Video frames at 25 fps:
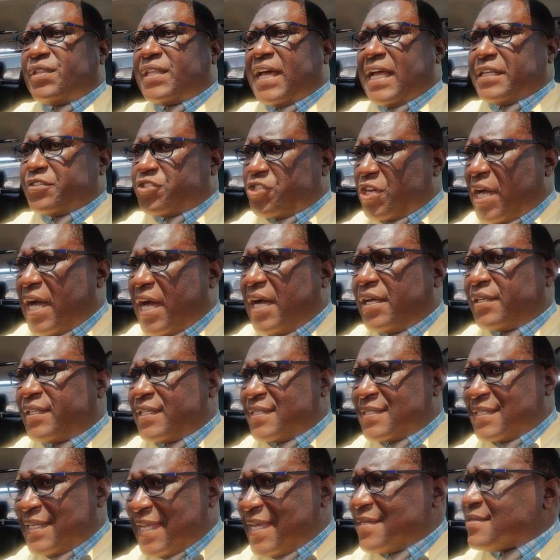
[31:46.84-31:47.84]
that child
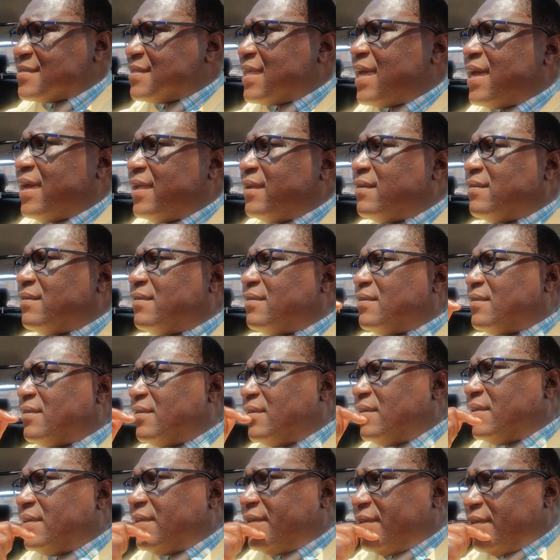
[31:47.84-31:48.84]
is less than.
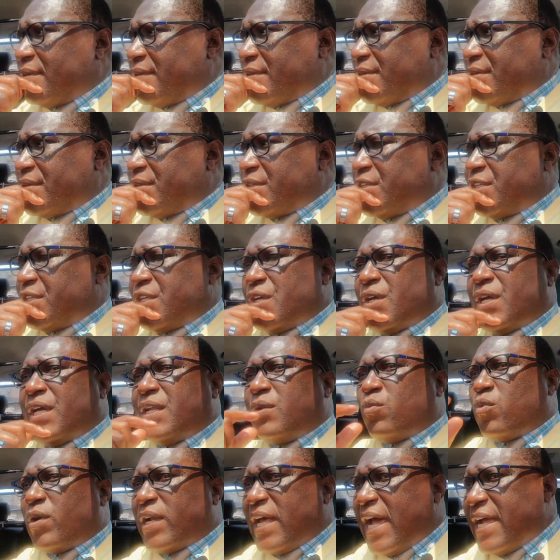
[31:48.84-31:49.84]
You know.
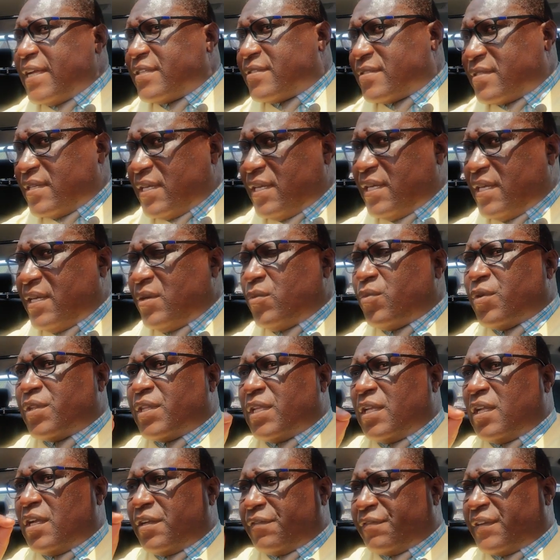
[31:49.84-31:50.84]
And what I see
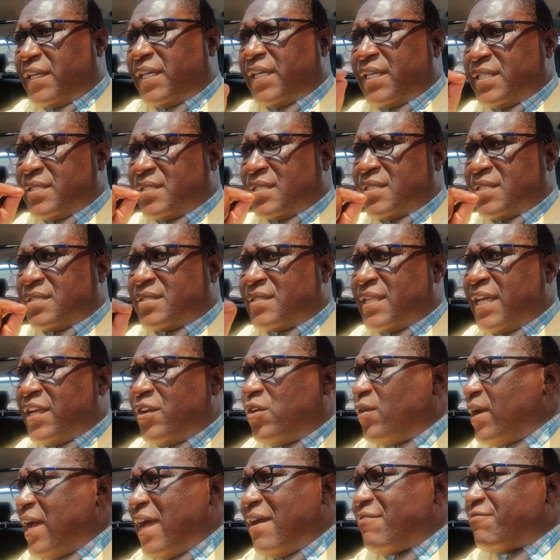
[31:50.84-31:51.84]
with a lot of kids is they
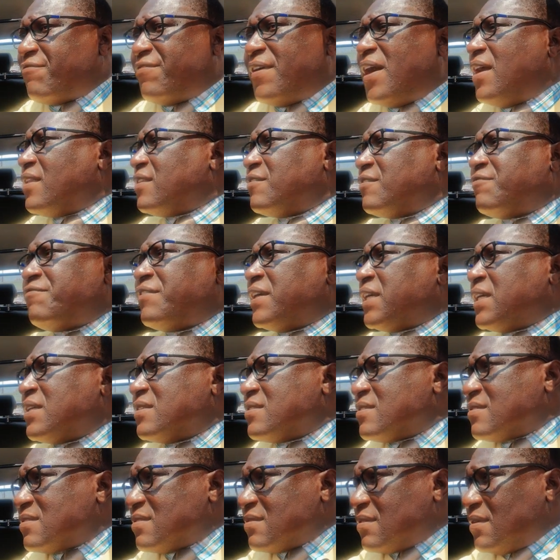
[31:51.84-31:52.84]
don't have father
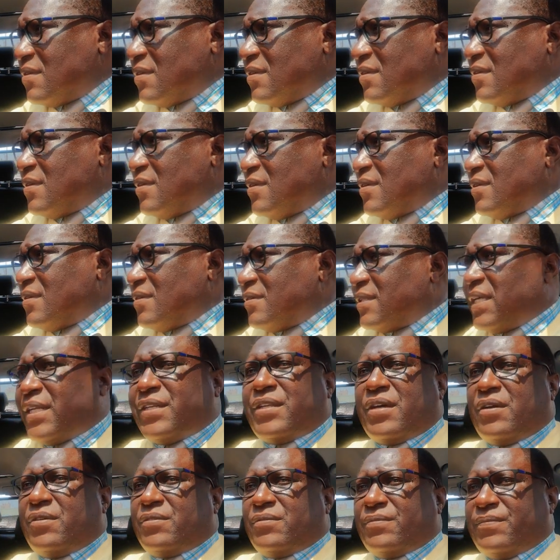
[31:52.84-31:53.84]
figures. They
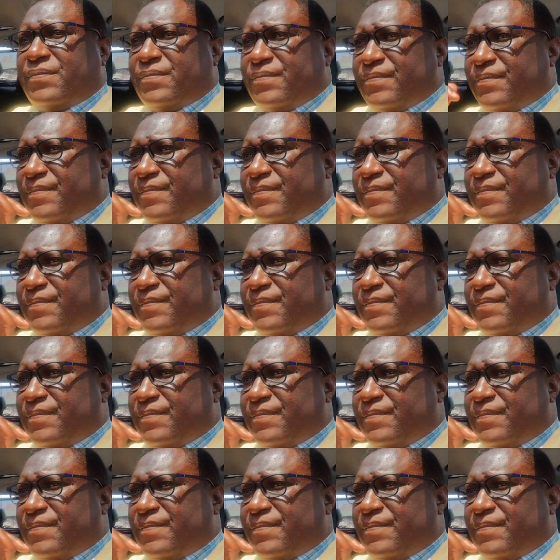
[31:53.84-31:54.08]
don't.